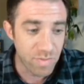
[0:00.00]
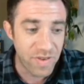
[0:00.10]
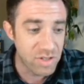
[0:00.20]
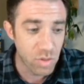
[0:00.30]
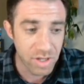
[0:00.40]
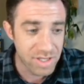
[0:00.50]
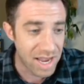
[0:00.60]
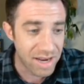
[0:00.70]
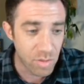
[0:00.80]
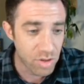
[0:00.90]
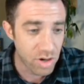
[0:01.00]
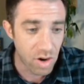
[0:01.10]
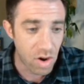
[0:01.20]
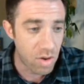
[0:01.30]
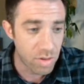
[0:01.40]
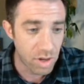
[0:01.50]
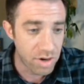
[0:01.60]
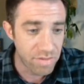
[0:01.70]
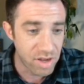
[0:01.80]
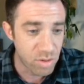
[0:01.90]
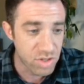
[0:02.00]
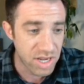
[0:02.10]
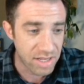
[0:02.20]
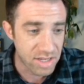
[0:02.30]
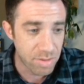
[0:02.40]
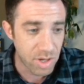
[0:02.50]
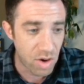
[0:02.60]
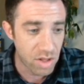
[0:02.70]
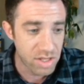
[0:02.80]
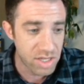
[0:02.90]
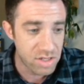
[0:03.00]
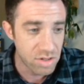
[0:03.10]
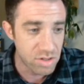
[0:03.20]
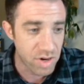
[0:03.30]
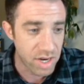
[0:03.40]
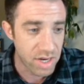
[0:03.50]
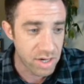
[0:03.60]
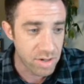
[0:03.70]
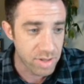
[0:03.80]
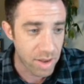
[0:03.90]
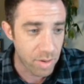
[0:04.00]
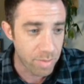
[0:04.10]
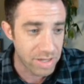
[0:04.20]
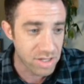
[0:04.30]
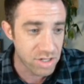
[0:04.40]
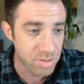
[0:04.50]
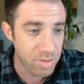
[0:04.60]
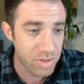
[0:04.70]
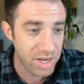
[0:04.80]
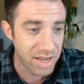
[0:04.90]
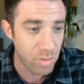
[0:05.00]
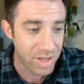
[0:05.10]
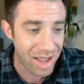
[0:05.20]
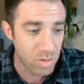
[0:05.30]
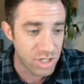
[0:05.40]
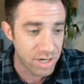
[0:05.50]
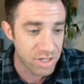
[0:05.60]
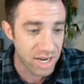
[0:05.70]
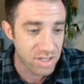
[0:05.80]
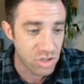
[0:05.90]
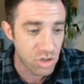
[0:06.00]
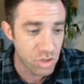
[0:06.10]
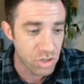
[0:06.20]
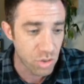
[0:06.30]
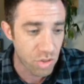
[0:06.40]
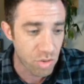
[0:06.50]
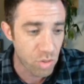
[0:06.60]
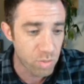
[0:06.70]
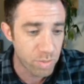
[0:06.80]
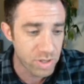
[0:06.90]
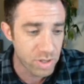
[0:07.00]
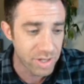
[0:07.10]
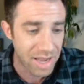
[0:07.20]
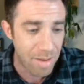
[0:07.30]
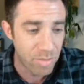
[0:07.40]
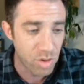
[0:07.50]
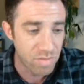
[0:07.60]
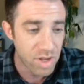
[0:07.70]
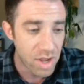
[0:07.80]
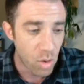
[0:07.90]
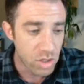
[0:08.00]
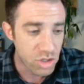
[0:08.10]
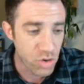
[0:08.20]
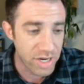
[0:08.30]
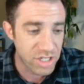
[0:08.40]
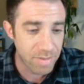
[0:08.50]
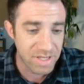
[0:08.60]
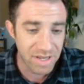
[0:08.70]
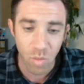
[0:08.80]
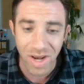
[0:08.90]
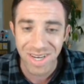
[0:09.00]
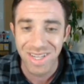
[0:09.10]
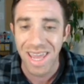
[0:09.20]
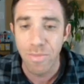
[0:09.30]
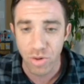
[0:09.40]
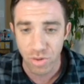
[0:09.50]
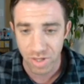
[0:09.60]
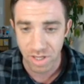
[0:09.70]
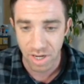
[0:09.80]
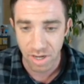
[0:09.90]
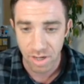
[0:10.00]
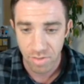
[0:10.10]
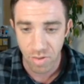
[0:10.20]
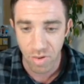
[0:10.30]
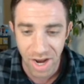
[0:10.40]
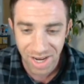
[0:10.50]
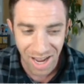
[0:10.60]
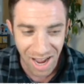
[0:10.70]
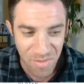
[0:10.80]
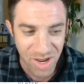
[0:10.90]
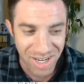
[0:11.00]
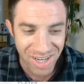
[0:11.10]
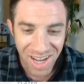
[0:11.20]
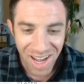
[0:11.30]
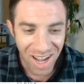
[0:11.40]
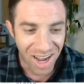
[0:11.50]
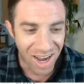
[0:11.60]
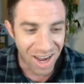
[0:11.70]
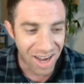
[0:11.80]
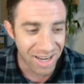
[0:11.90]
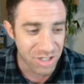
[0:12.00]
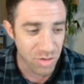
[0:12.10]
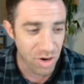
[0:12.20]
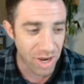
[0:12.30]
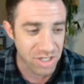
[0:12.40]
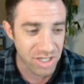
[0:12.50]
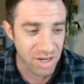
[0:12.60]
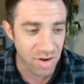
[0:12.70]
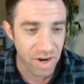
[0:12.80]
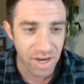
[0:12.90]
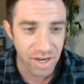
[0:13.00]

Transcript: Vince Williams, Zaire Williams are all unavailable. So, yeah, it's going to be all of these dudes right here that are basically just going to be playing again without Jaren Jackson Jr. So, throw the combo of Trey Jemison and Wenyen Gabriel in there, right? I mean, and Jarreau actually did all right.